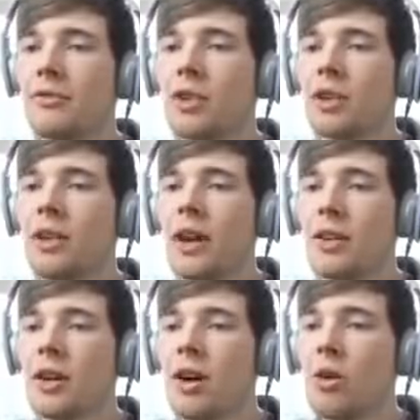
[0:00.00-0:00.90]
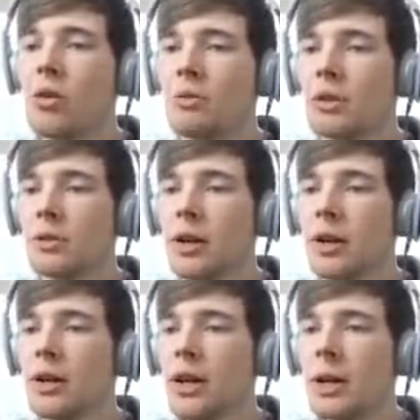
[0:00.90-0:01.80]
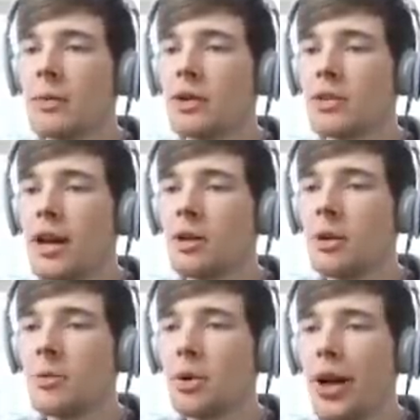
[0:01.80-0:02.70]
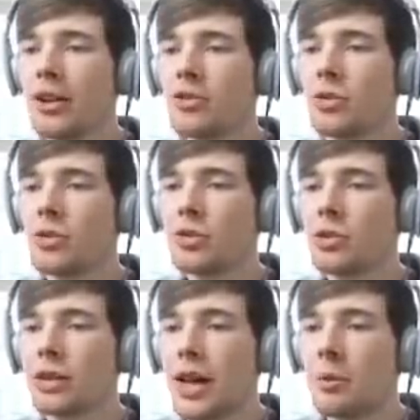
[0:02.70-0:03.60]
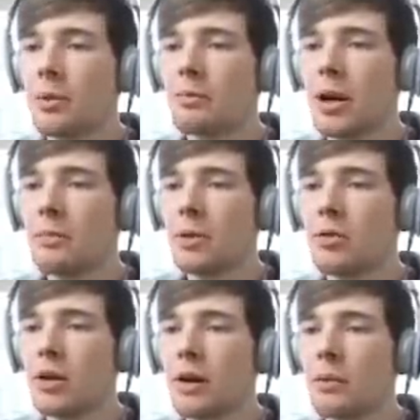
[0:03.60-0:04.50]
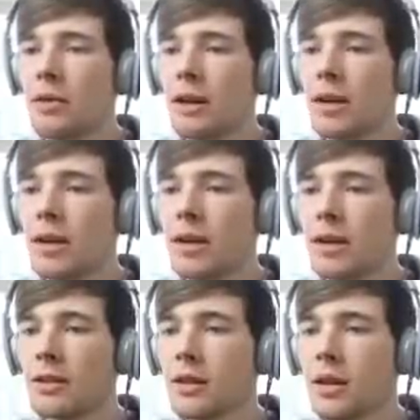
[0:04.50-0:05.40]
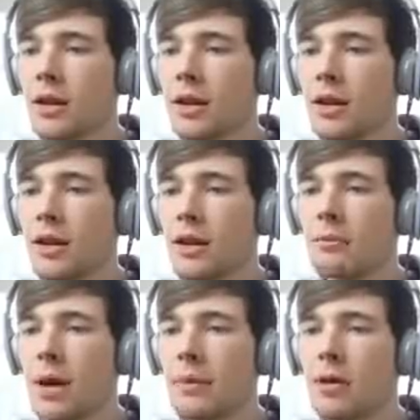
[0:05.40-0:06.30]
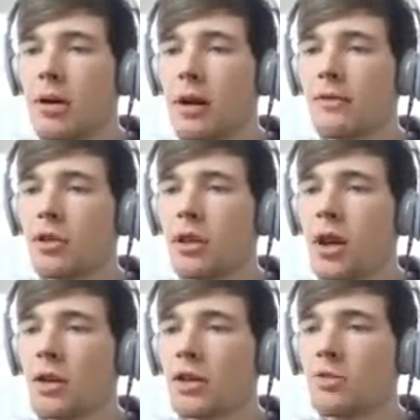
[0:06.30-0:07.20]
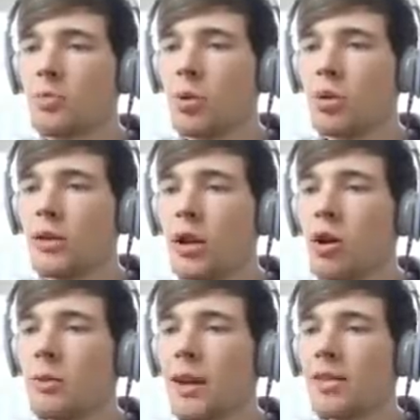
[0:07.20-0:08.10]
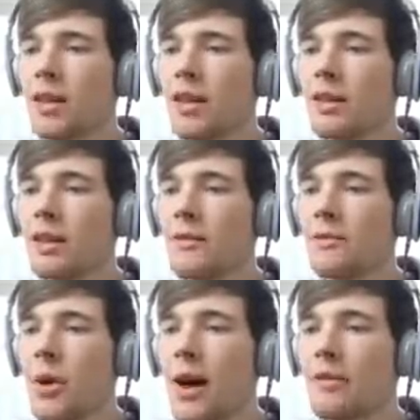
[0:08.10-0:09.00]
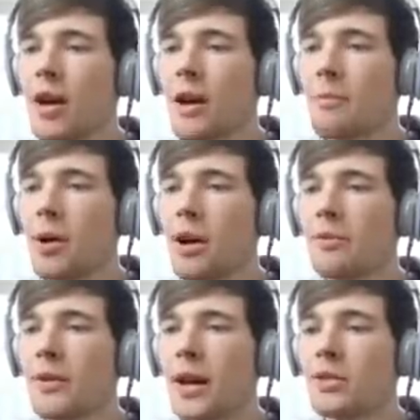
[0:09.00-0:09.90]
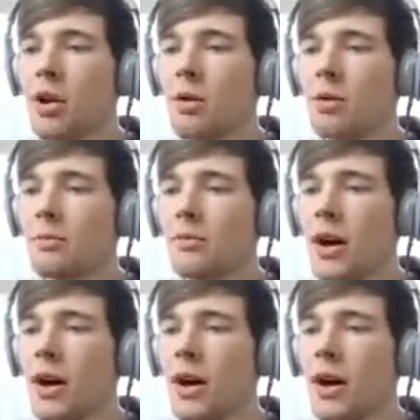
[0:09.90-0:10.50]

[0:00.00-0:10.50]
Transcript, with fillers: out for another golem as well, because now that we put extra doors down, we might be all right with having these... Uh, might be all right for another spawn of a golem. And I think if you have like a perfect golem